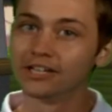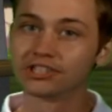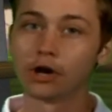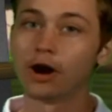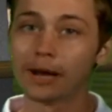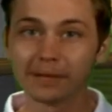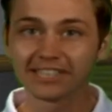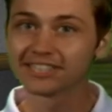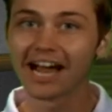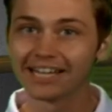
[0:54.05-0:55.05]
So I'm
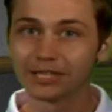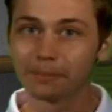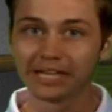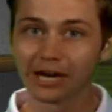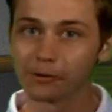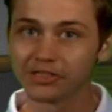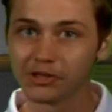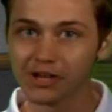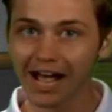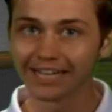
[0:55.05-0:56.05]
excited to be here with you
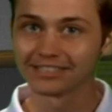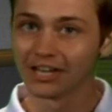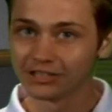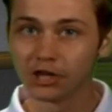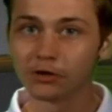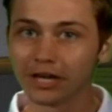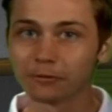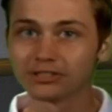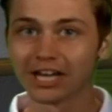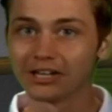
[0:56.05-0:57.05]
guys. Tune in,
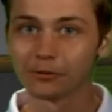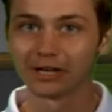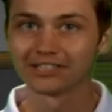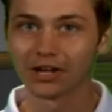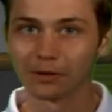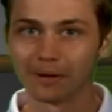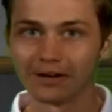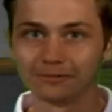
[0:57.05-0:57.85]
we'll tell you what it's all about.